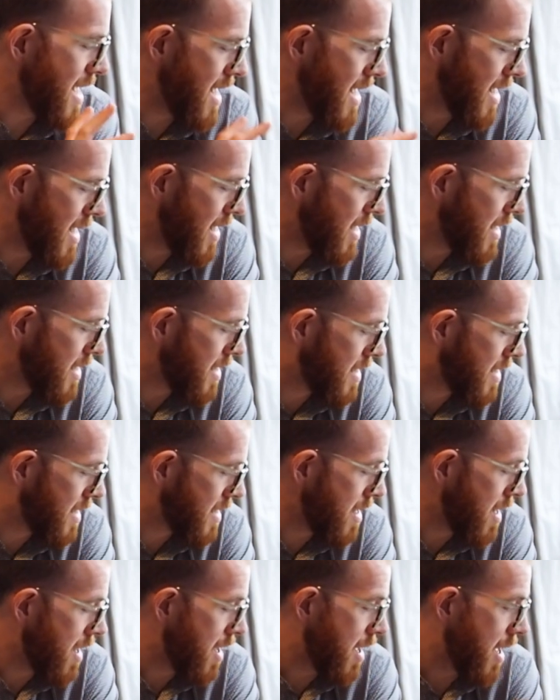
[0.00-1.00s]

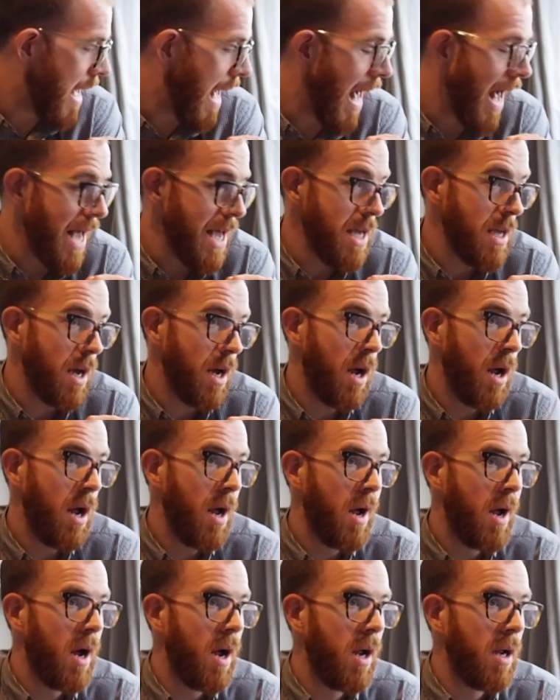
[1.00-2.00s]
is a
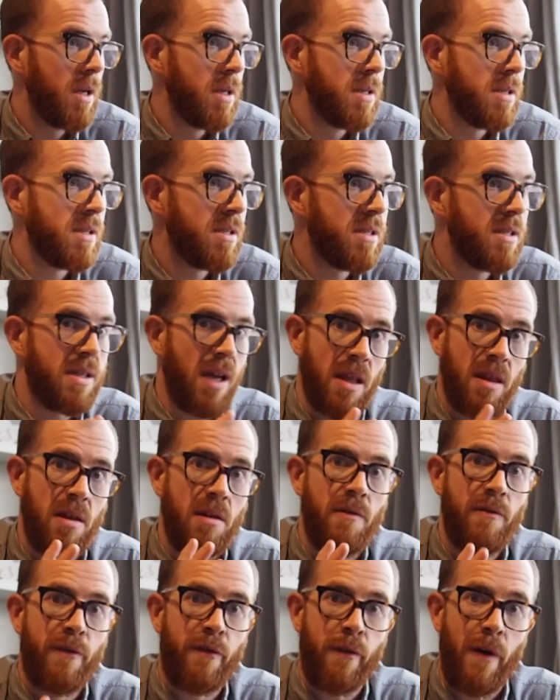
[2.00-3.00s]

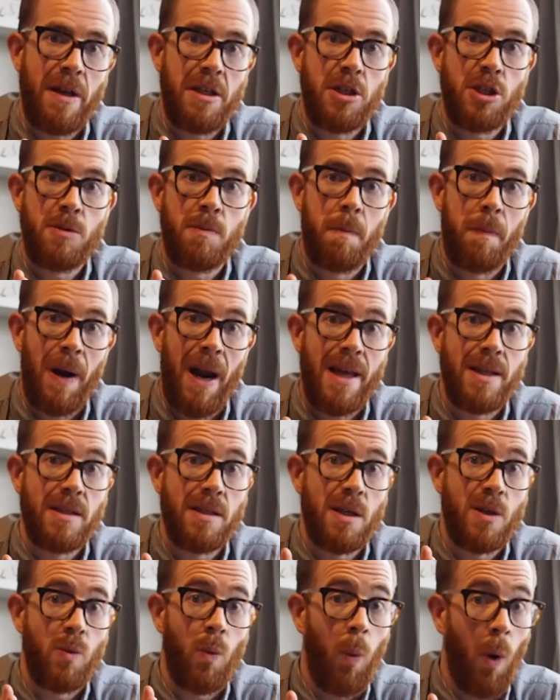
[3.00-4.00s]
southern French
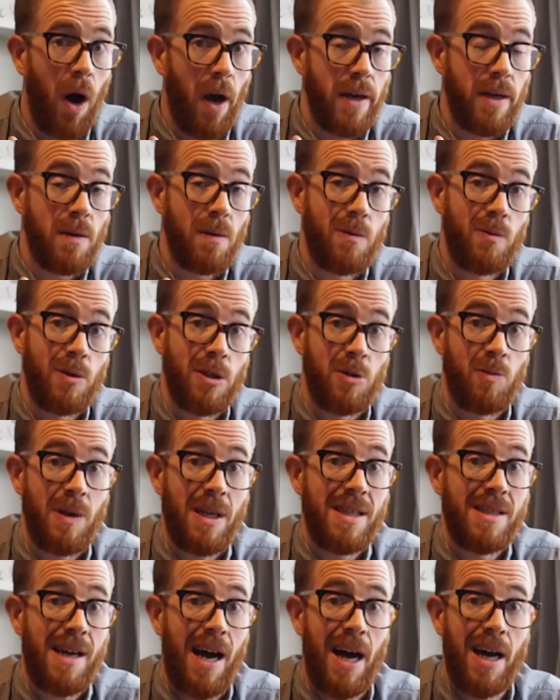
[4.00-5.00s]
blended wine, which
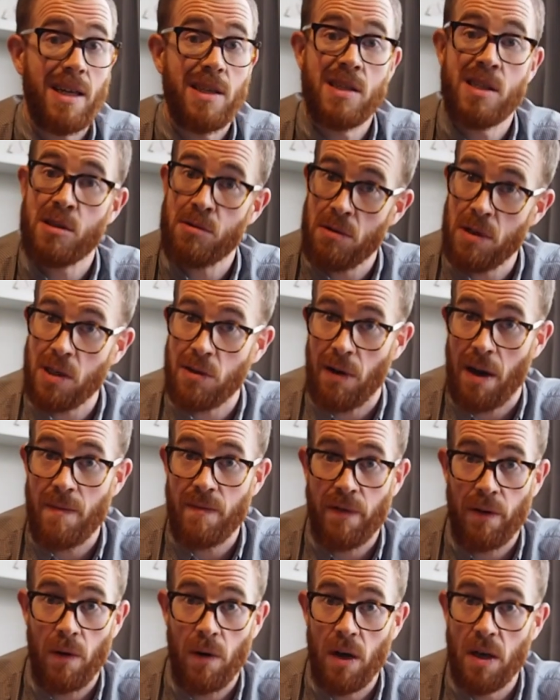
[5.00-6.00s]
means it has 3 grape
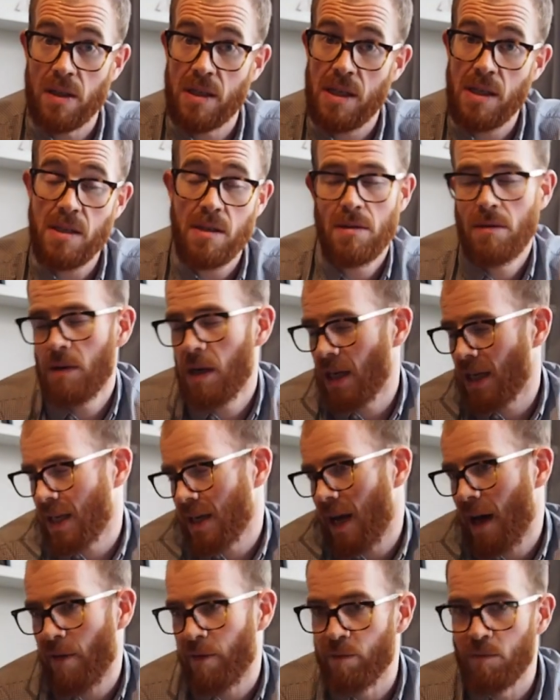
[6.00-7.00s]
varieties. It can
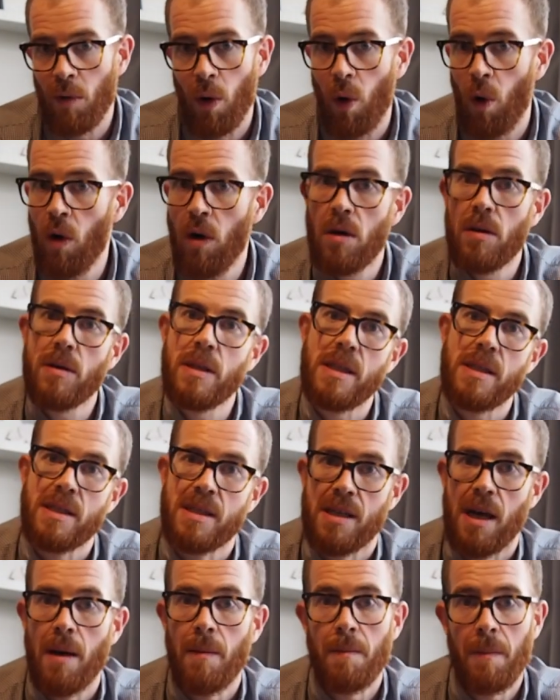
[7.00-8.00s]
have more in
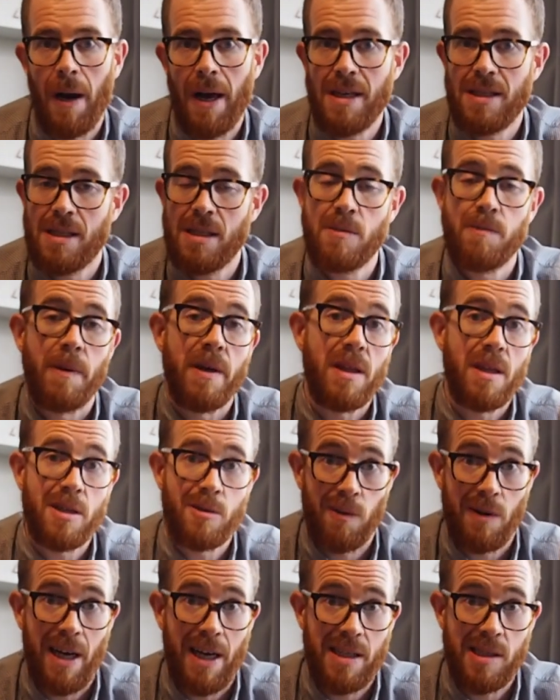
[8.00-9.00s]
certain places, but this
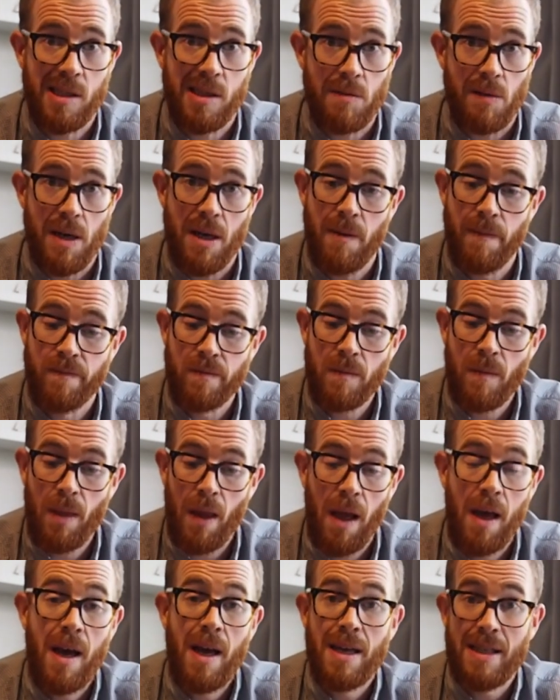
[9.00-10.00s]
one has 3.
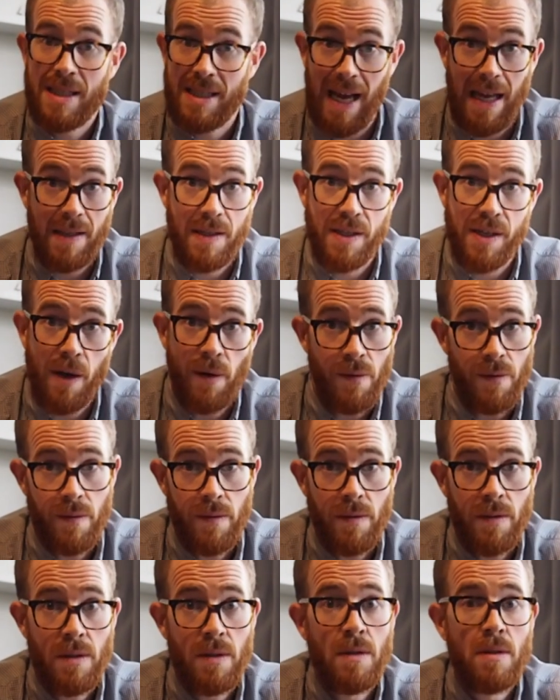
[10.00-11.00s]
Cinsault,
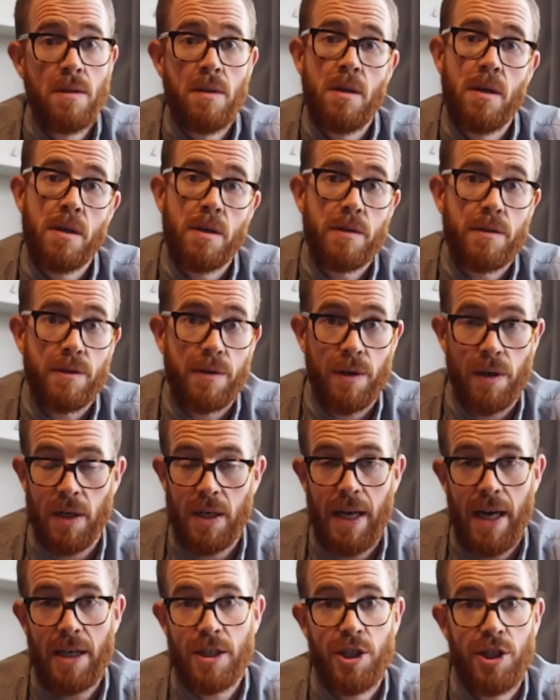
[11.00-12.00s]

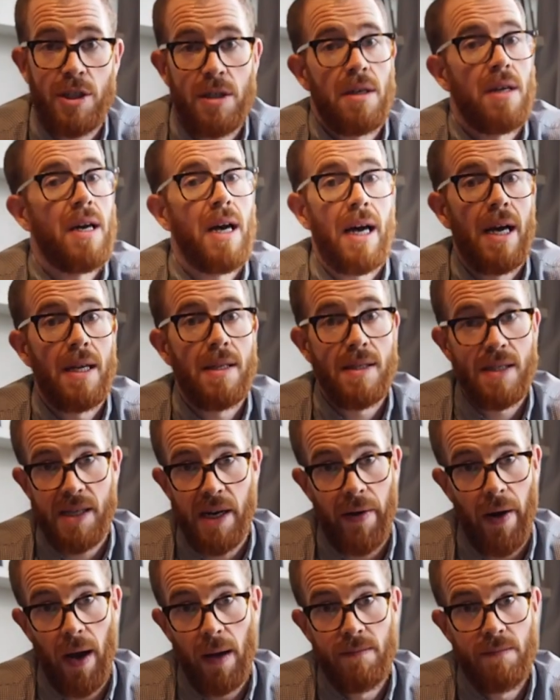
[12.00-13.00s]
Grenache and
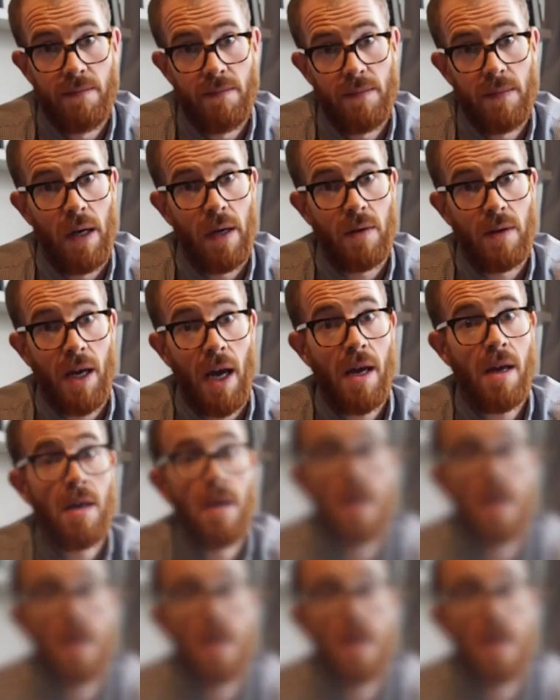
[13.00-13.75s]
Syrah. Okay,